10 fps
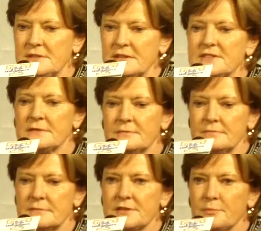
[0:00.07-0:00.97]
did
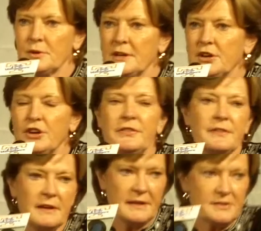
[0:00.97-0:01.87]
some, some really
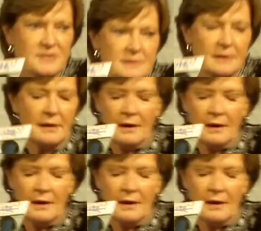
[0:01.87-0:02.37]
good things.